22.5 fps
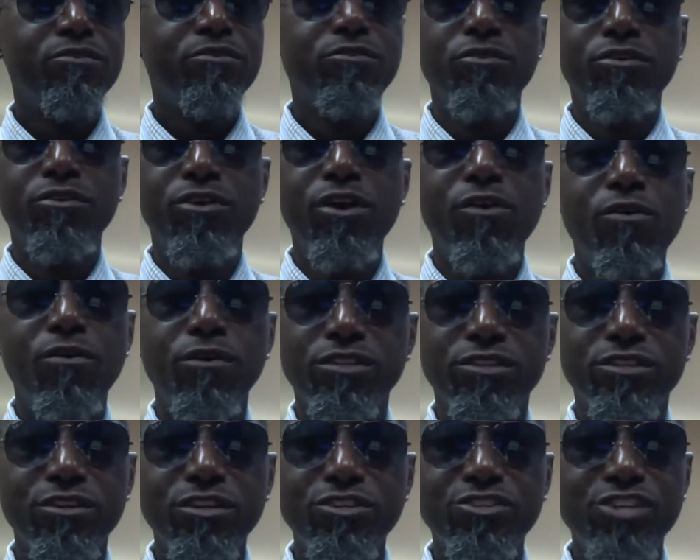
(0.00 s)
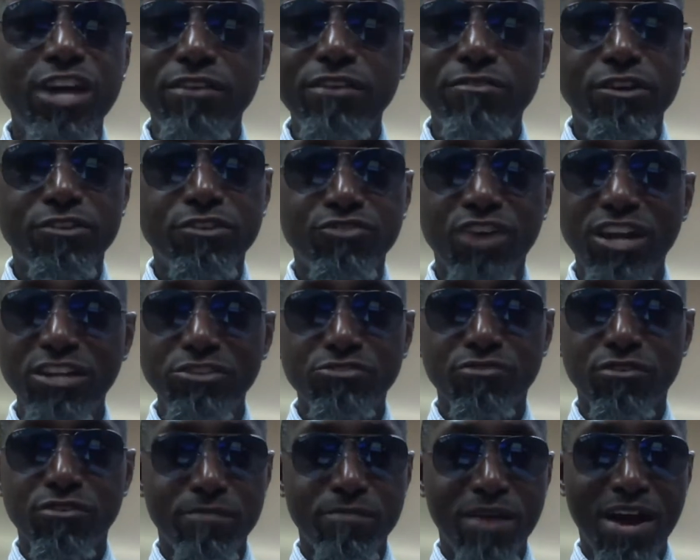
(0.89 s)
go to the January
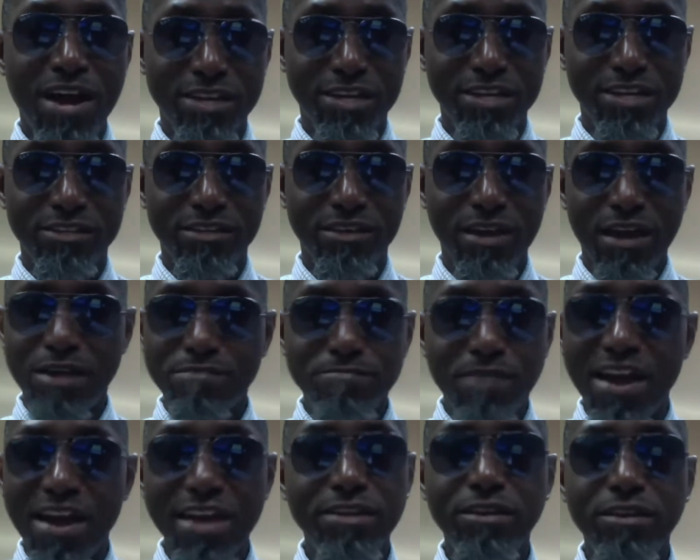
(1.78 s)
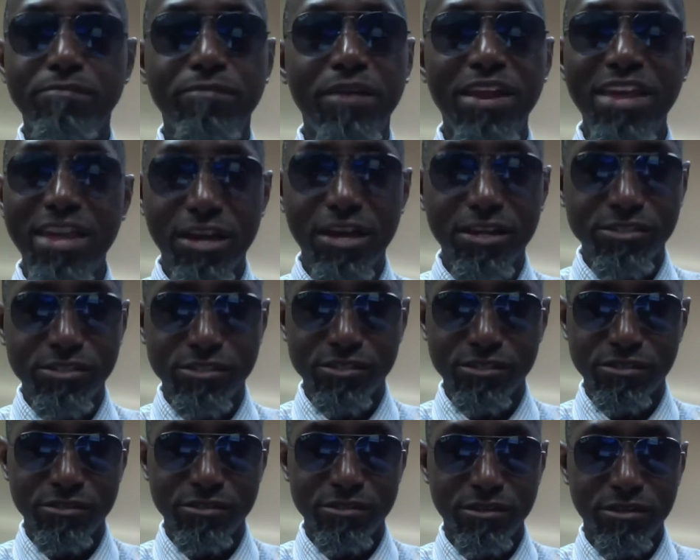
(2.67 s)
transfer market and buy any
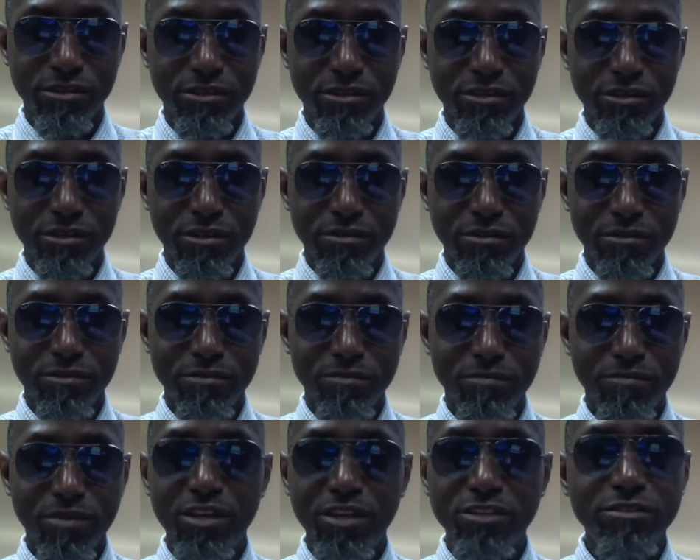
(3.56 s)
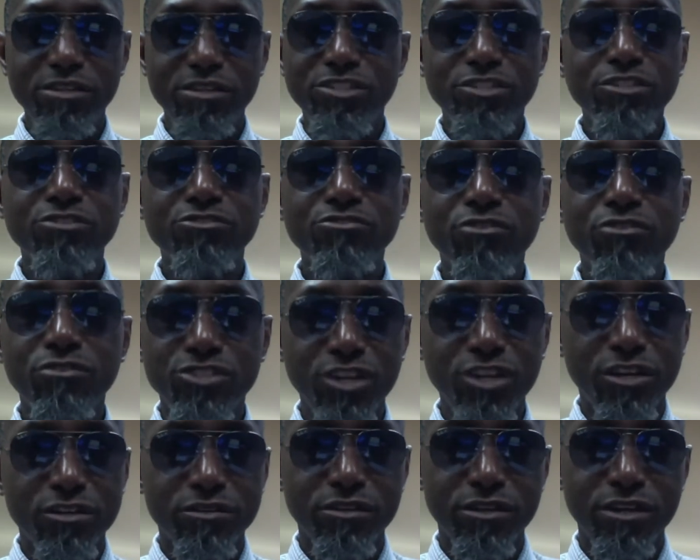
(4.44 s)
players because of this
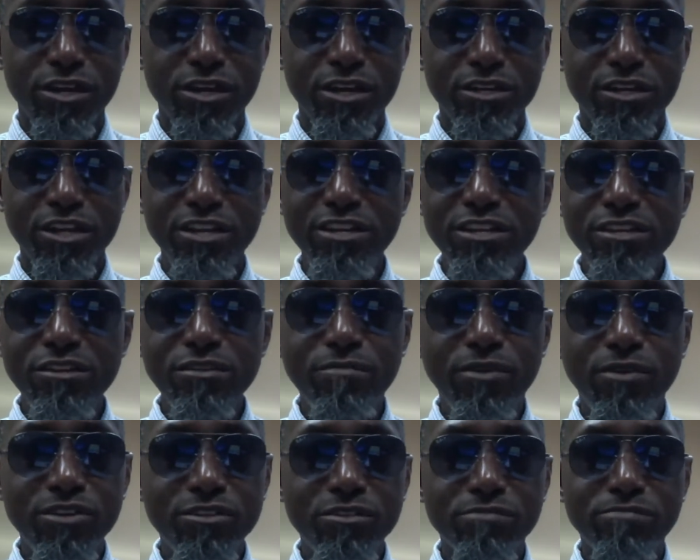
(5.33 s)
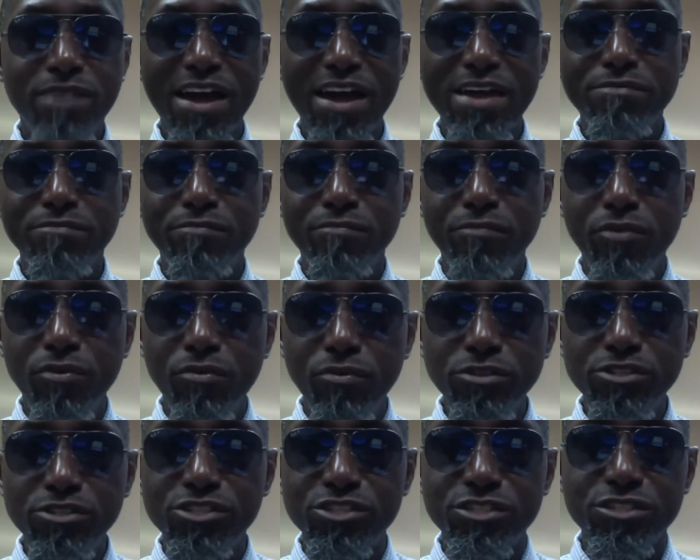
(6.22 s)
destruction. They need the money to buy
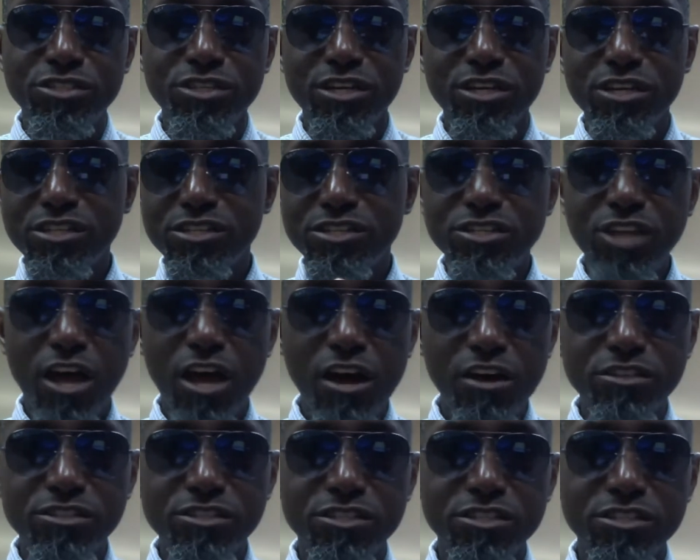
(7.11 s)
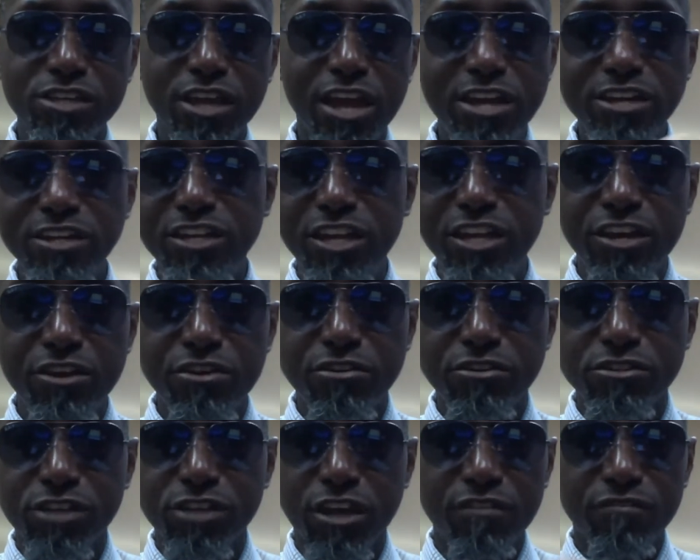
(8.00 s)
boots, socks, and
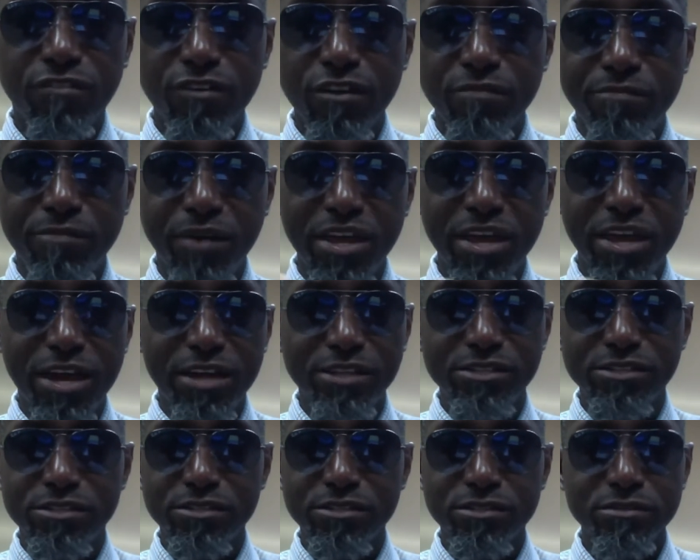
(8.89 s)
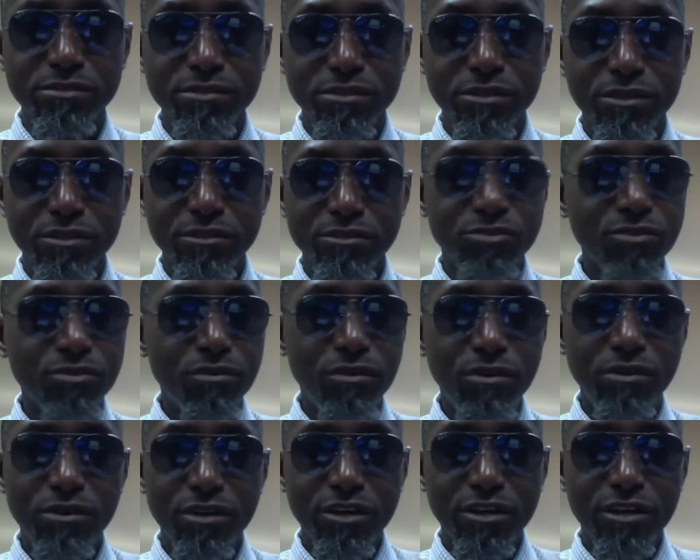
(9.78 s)
gears for the players.
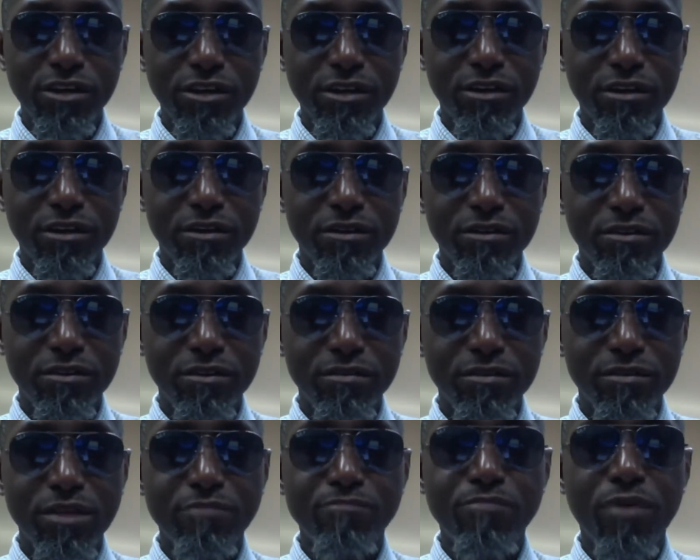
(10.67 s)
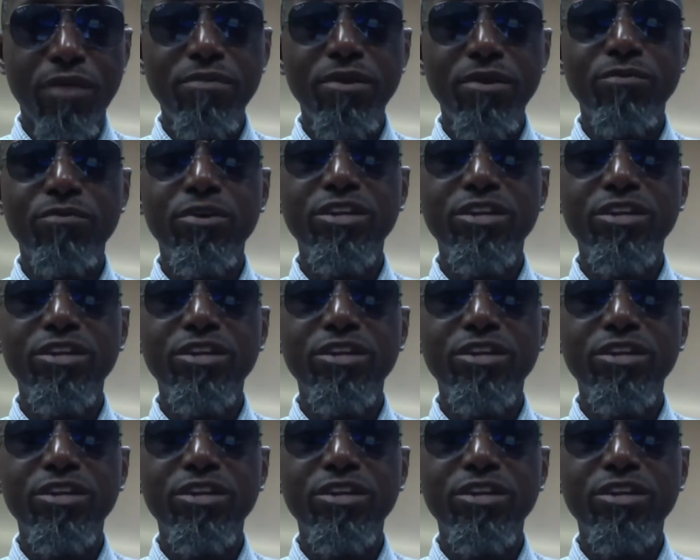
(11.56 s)
So their problem will